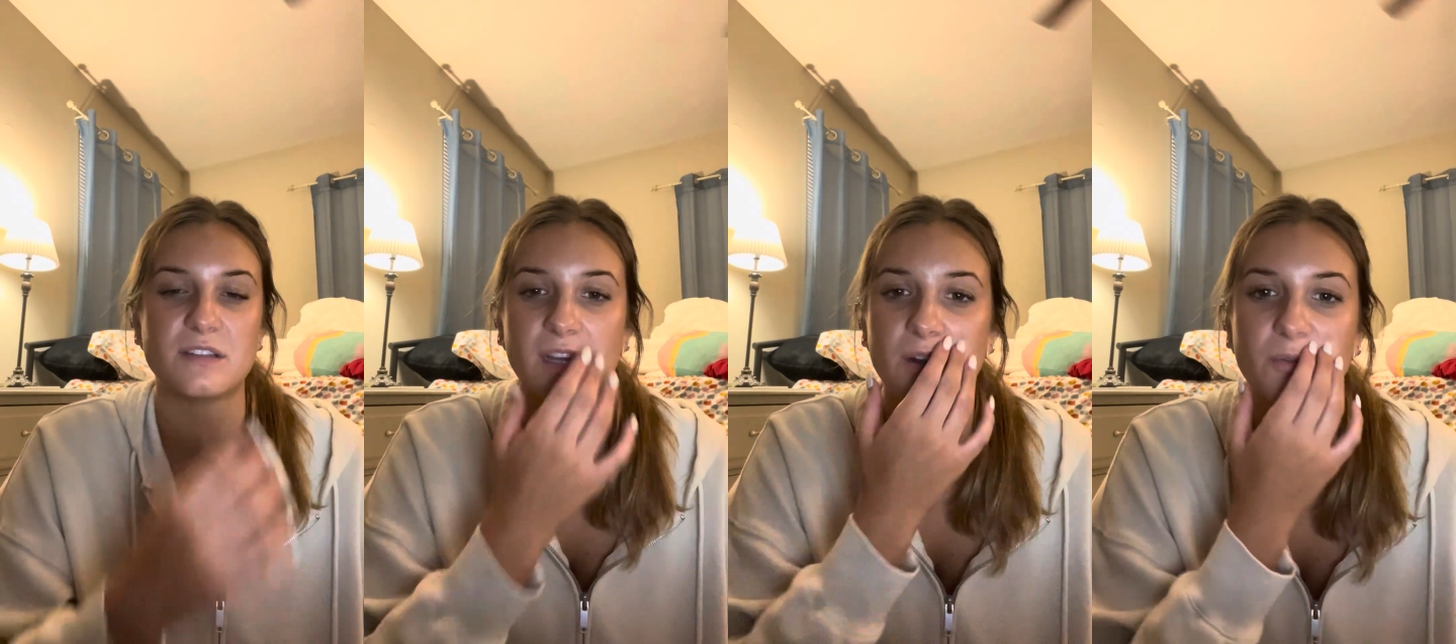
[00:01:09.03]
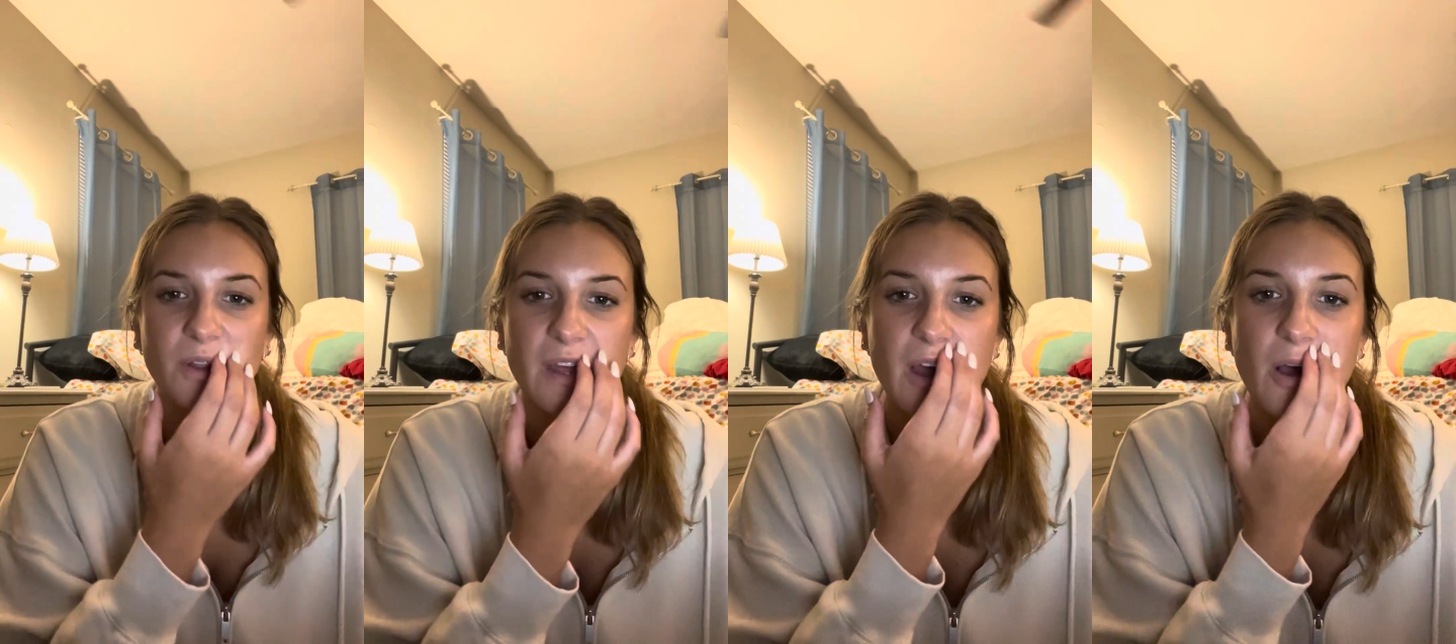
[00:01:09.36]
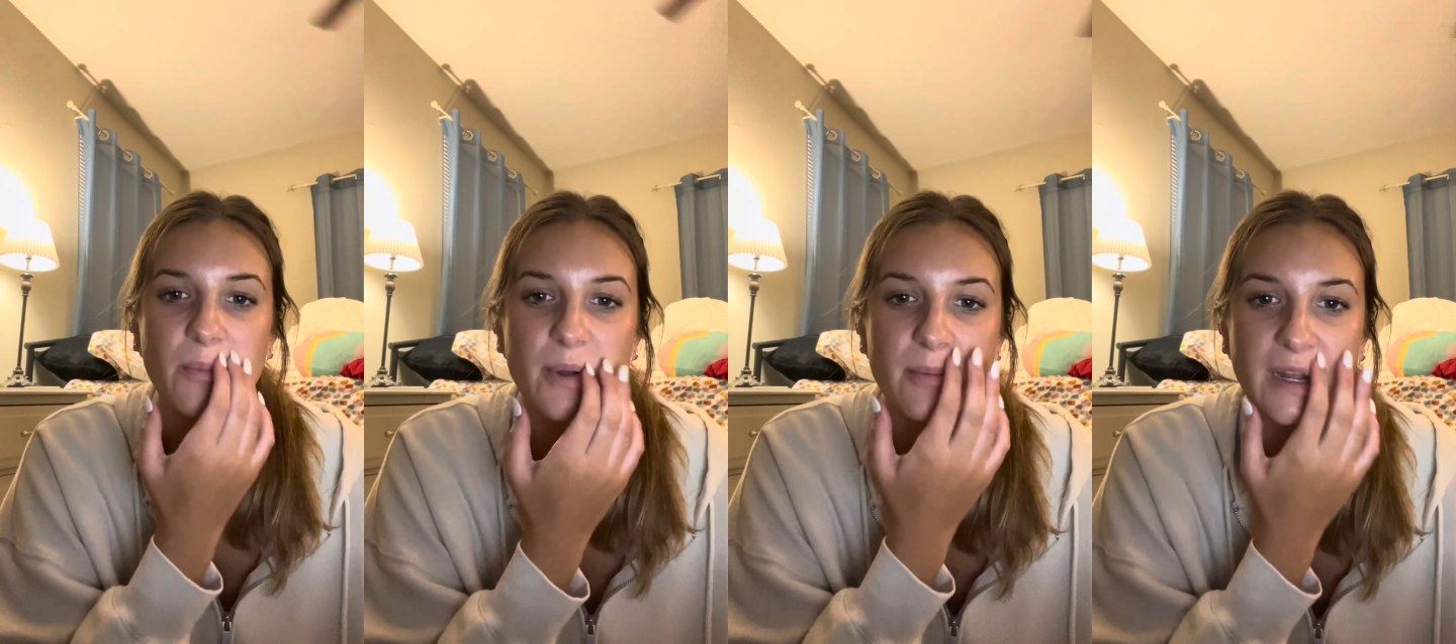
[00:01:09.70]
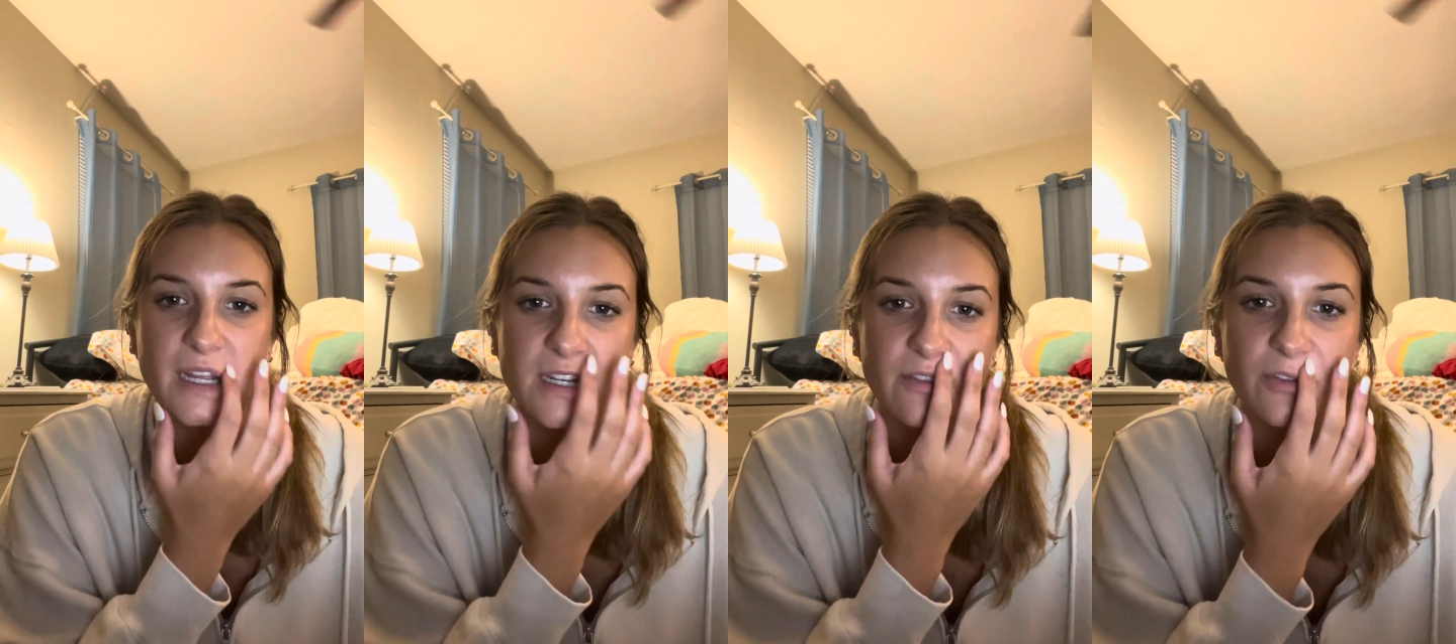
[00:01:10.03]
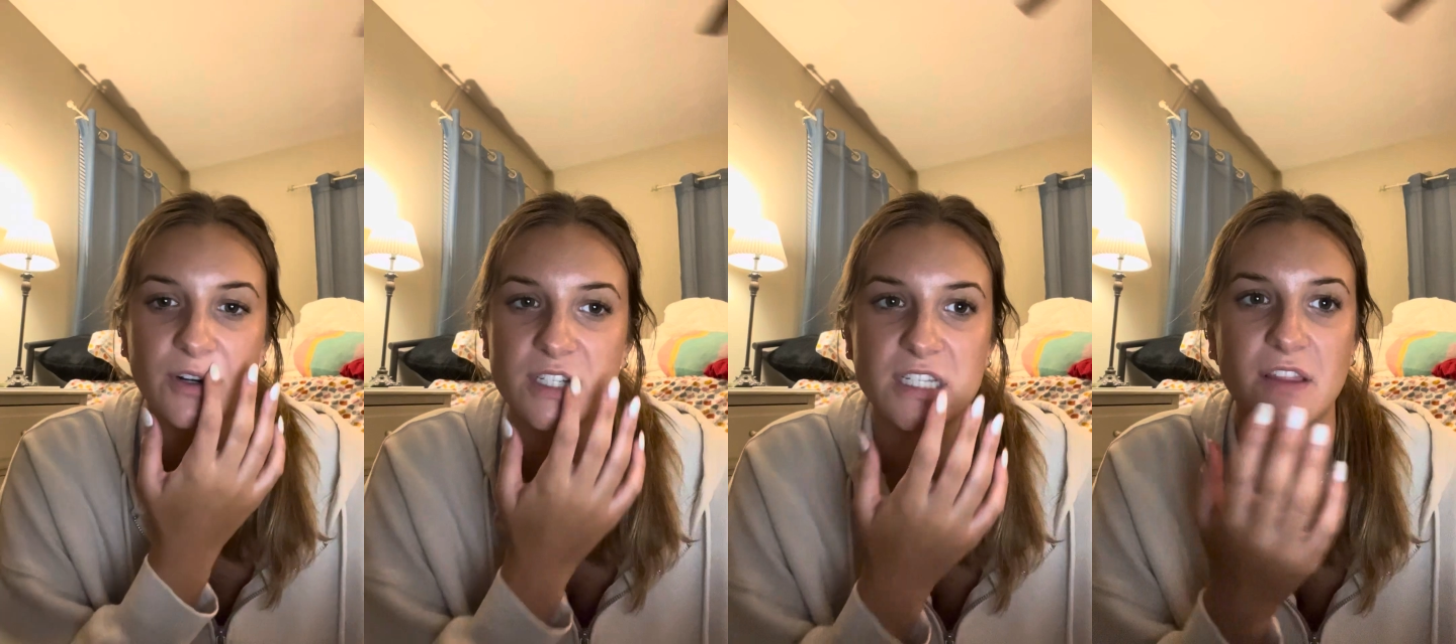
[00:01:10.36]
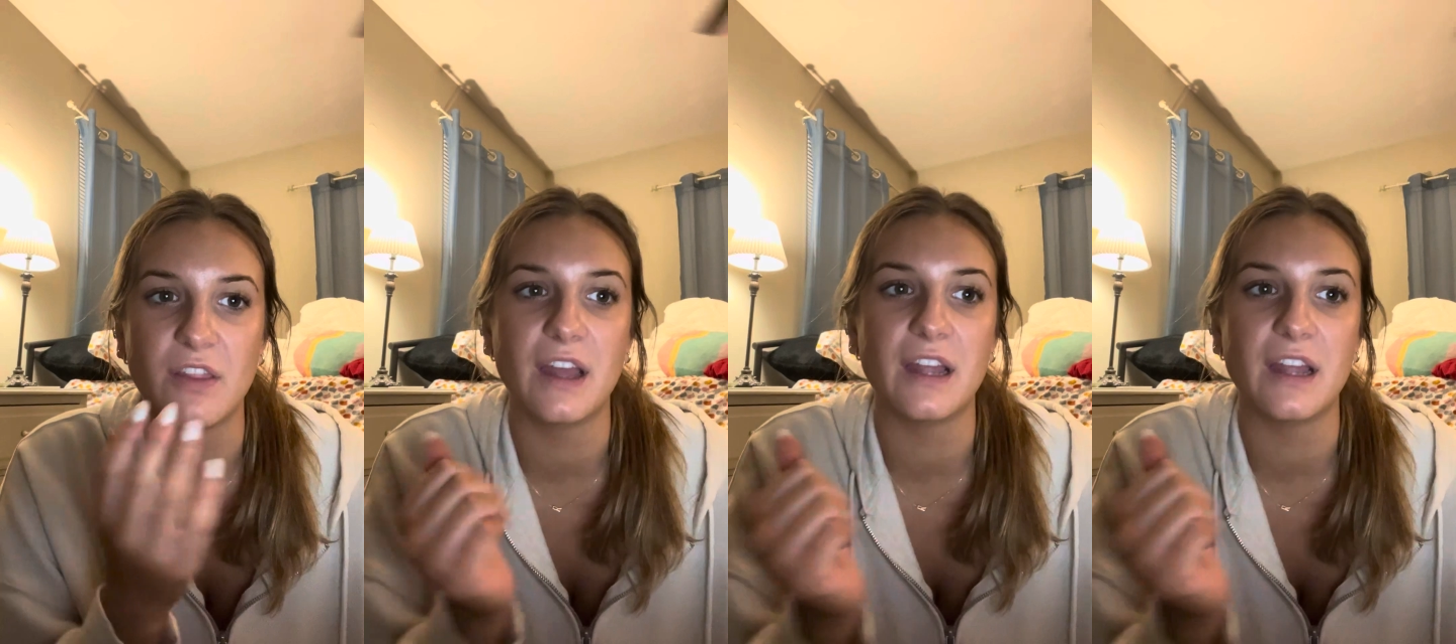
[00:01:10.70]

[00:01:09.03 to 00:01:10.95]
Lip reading: can really help and make a difference in